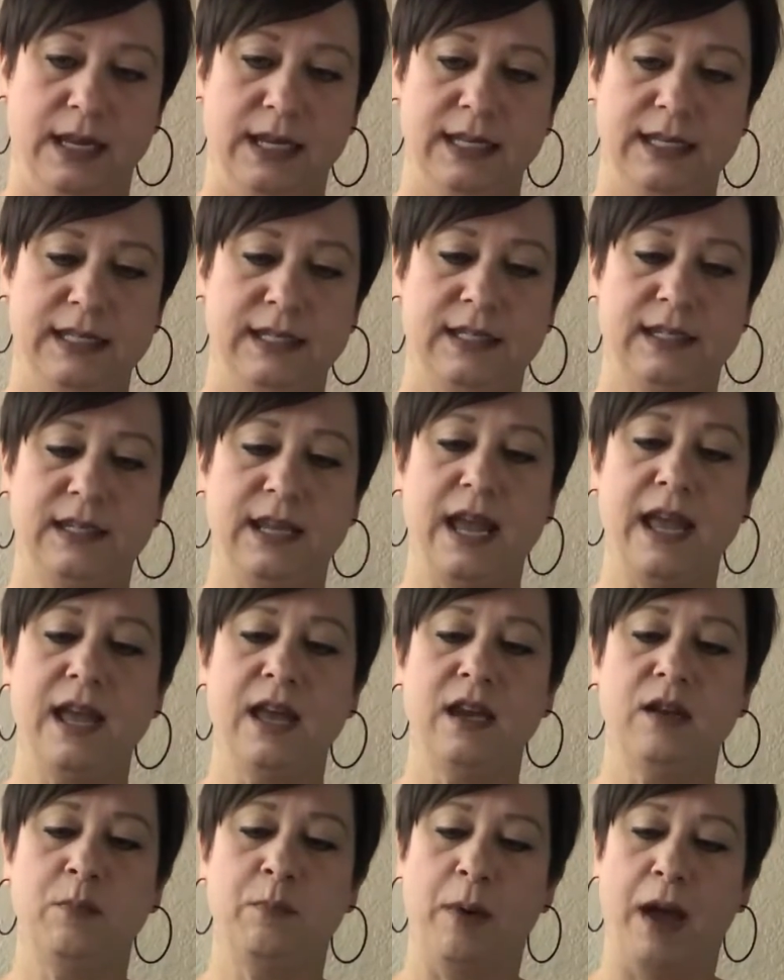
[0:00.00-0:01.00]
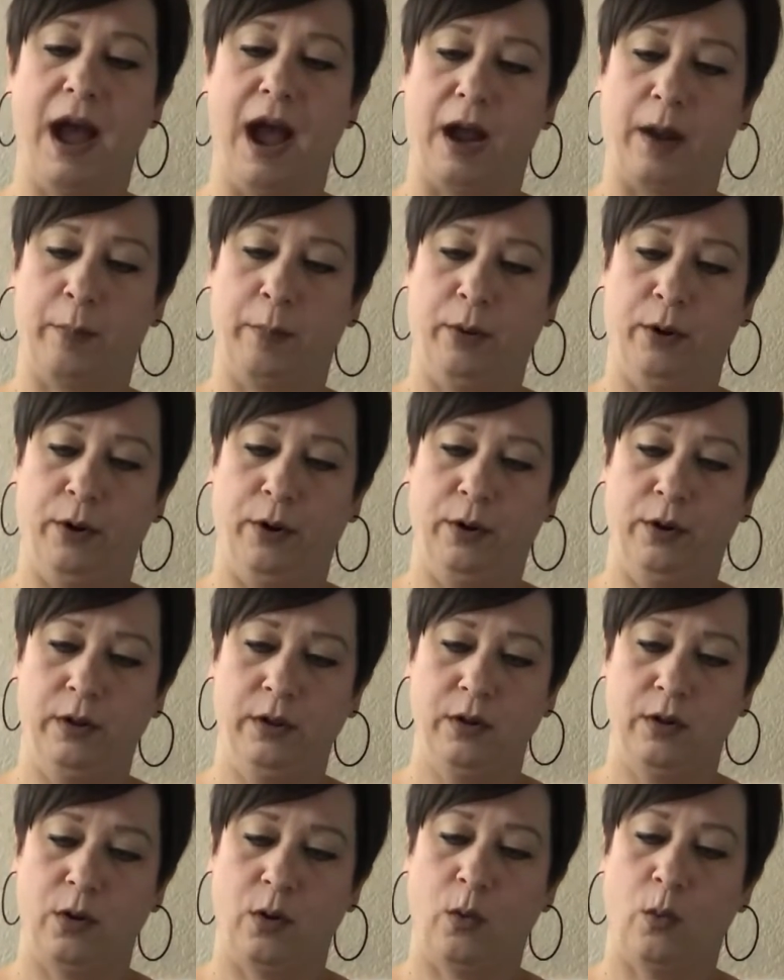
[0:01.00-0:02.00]
"Stand back,
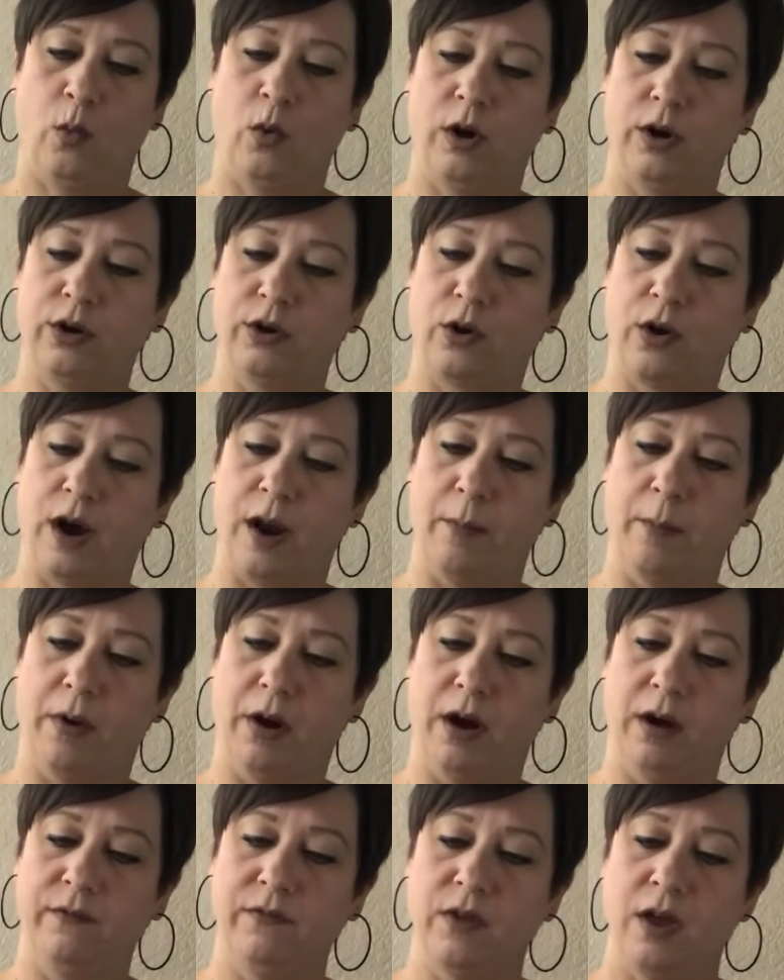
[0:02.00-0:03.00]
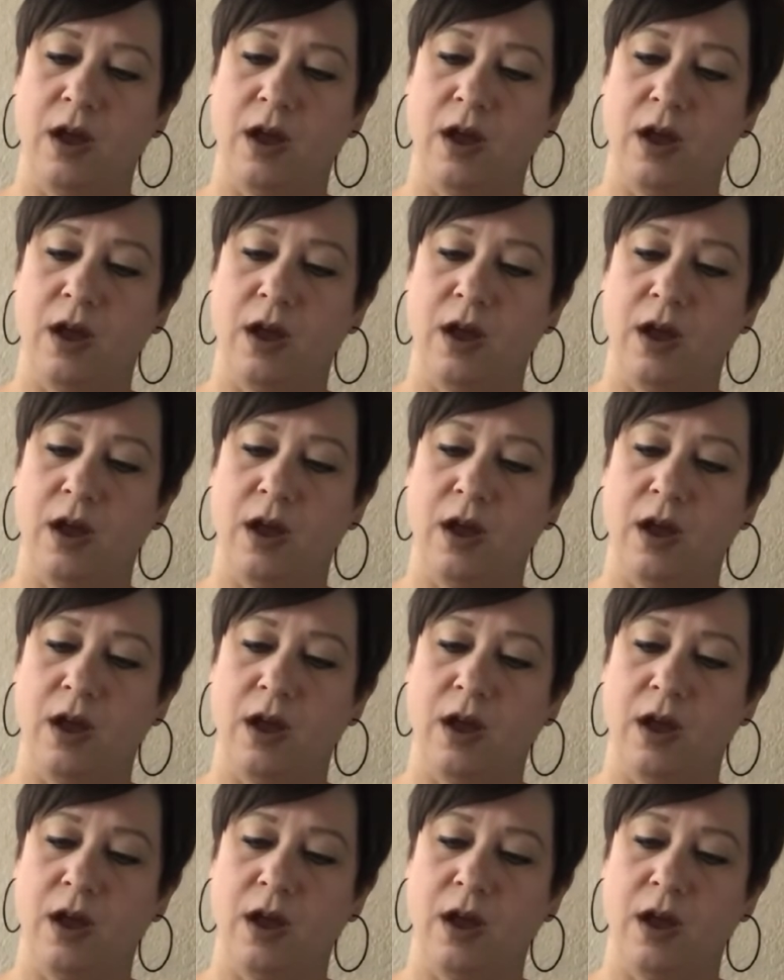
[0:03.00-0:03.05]
Pearl," warned Grandma.